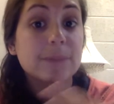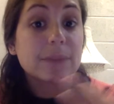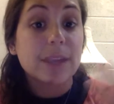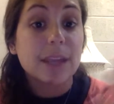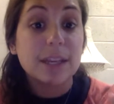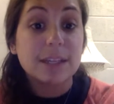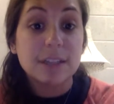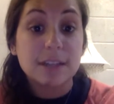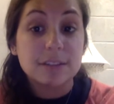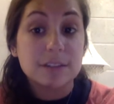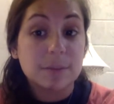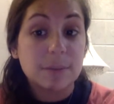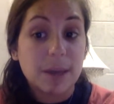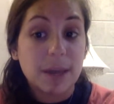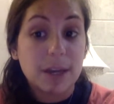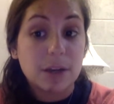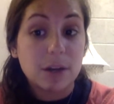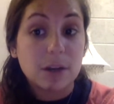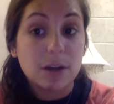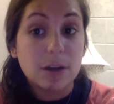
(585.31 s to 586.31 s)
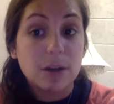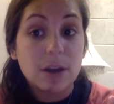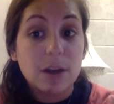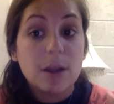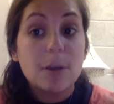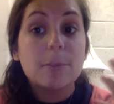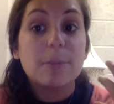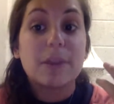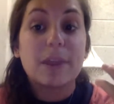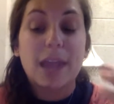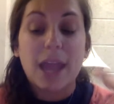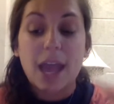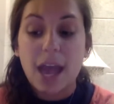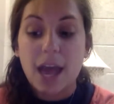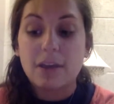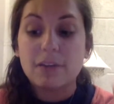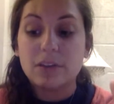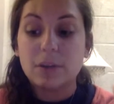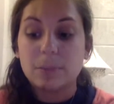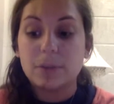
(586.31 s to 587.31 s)
It doesn't matter. But they
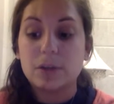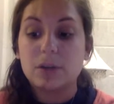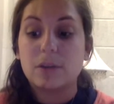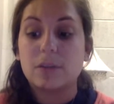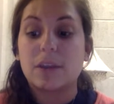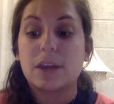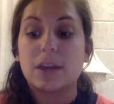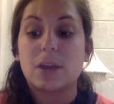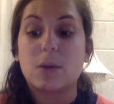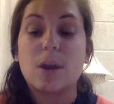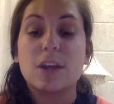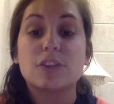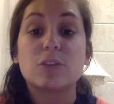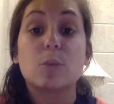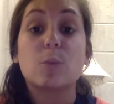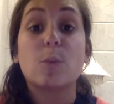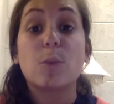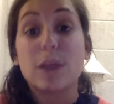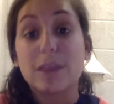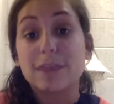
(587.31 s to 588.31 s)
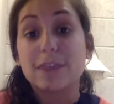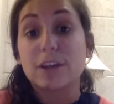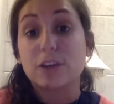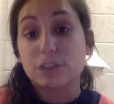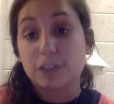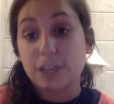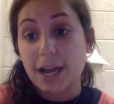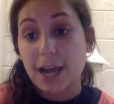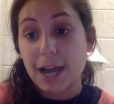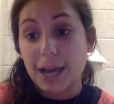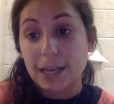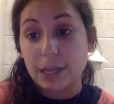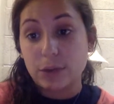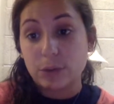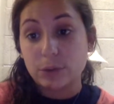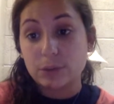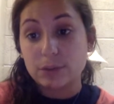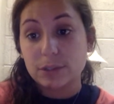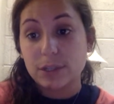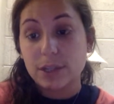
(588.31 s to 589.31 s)
have to build on that equation with their
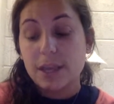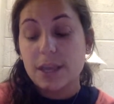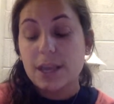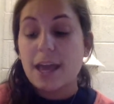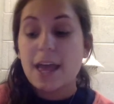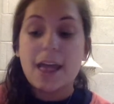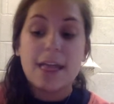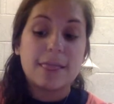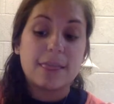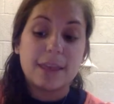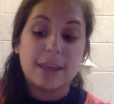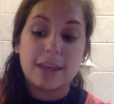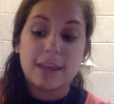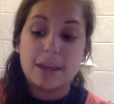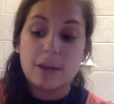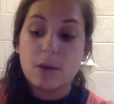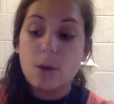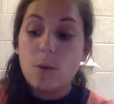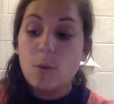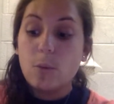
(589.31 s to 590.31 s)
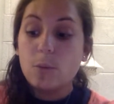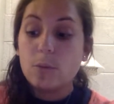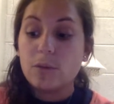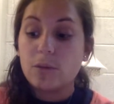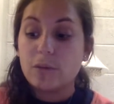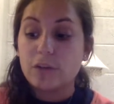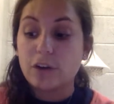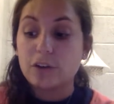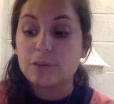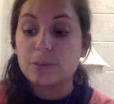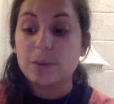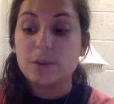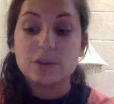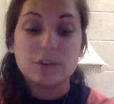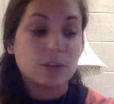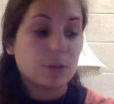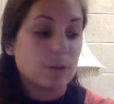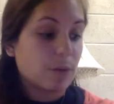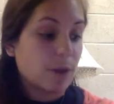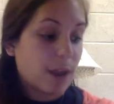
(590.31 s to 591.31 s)
tiles. And then the first
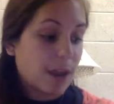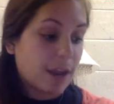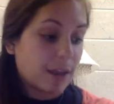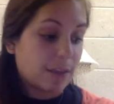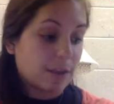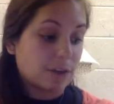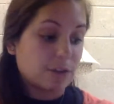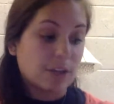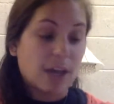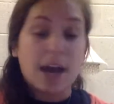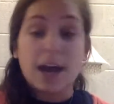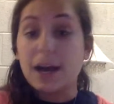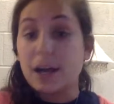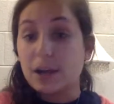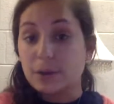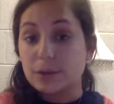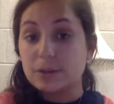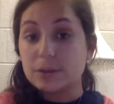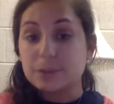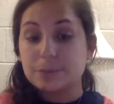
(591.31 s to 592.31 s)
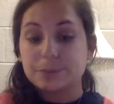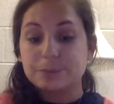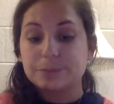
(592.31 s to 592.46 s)
person to run out of their tiles